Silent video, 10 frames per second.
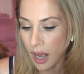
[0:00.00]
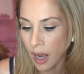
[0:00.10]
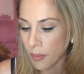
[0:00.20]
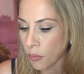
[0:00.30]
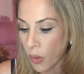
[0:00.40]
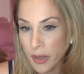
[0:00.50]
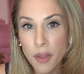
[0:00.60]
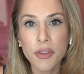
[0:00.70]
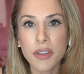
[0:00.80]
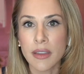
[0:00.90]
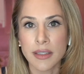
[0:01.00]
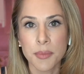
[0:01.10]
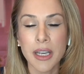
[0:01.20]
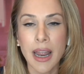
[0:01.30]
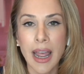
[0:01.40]
Uh, one other thing
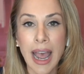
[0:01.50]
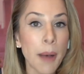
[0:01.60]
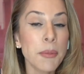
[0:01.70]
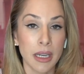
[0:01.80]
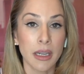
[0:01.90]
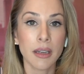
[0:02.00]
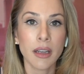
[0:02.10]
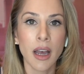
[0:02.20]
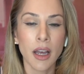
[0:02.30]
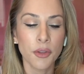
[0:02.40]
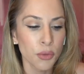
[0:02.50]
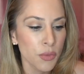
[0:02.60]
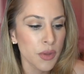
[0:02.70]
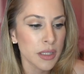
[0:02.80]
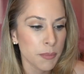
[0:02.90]
that's been happening uh,
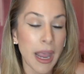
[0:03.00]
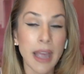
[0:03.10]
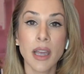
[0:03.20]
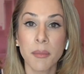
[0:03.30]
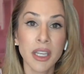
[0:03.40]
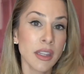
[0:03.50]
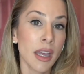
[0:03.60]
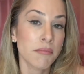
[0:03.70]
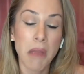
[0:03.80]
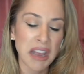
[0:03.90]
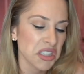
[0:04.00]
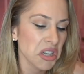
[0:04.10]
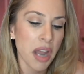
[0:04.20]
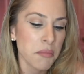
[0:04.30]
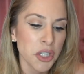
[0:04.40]
through this pandemic that hasn't
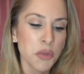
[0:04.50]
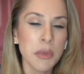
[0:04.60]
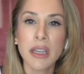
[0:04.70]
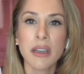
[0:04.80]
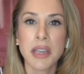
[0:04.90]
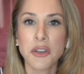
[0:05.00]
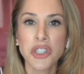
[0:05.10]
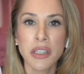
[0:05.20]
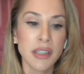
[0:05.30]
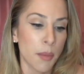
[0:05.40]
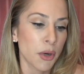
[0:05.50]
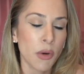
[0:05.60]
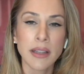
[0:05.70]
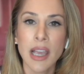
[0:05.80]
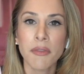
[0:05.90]
gotten much media attention,
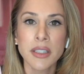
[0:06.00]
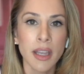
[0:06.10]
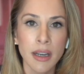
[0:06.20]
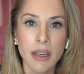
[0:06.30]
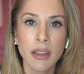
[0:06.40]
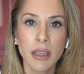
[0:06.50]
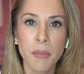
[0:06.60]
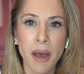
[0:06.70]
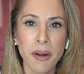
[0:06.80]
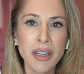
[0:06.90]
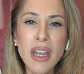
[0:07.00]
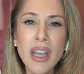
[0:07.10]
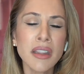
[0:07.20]
Democrats haven't done anything about it.